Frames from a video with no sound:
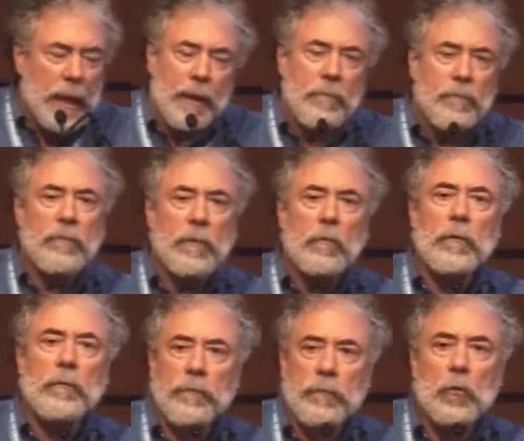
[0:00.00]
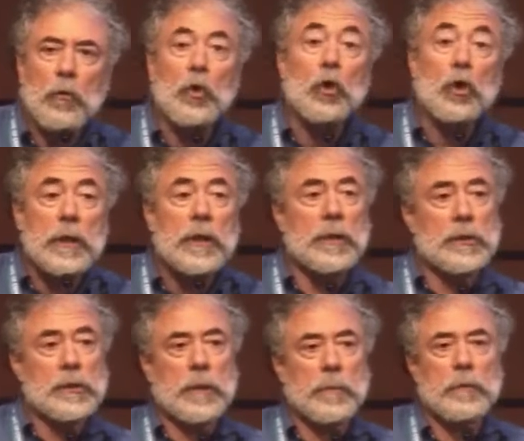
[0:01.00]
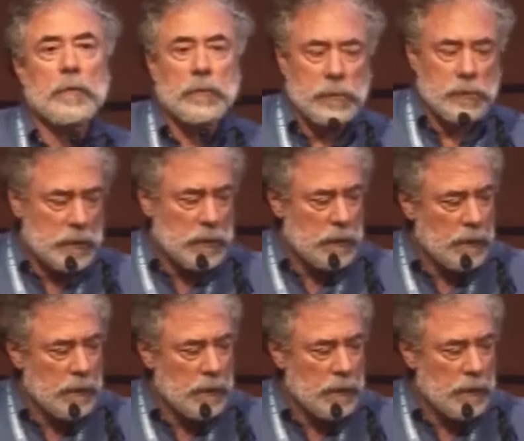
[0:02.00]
have very few good examples